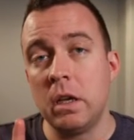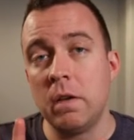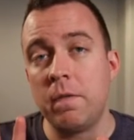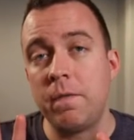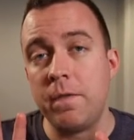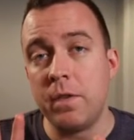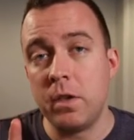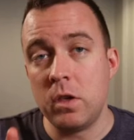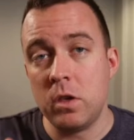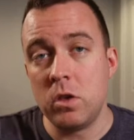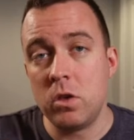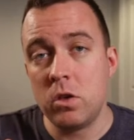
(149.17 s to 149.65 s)

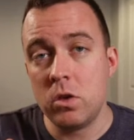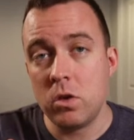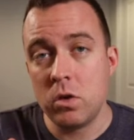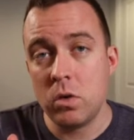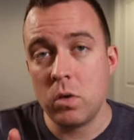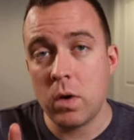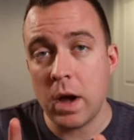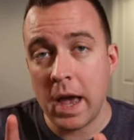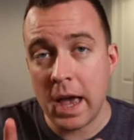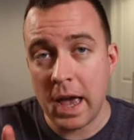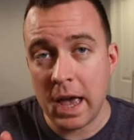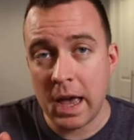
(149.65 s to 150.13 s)
if
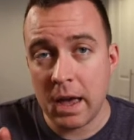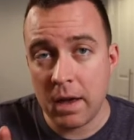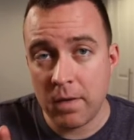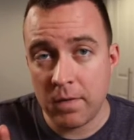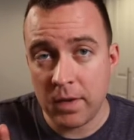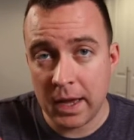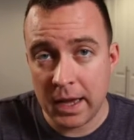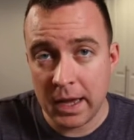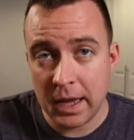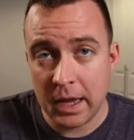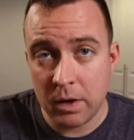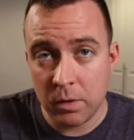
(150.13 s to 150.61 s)
you
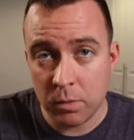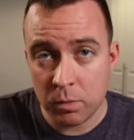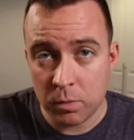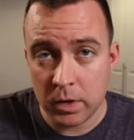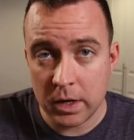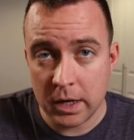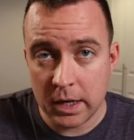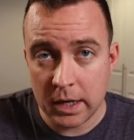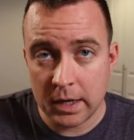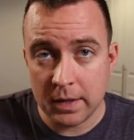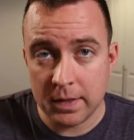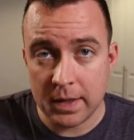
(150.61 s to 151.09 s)
have a
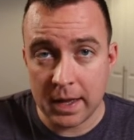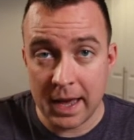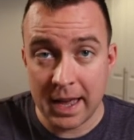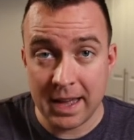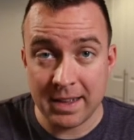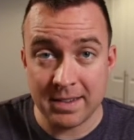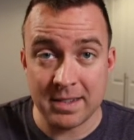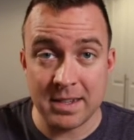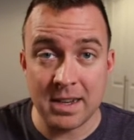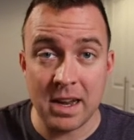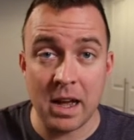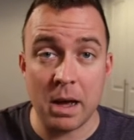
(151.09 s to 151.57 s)
rig that
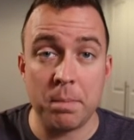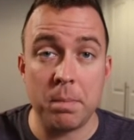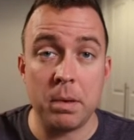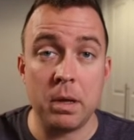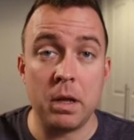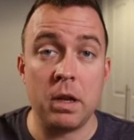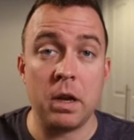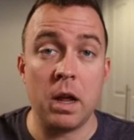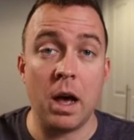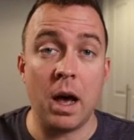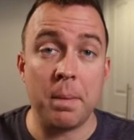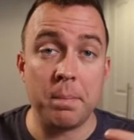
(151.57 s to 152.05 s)
has not
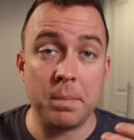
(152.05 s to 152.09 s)
been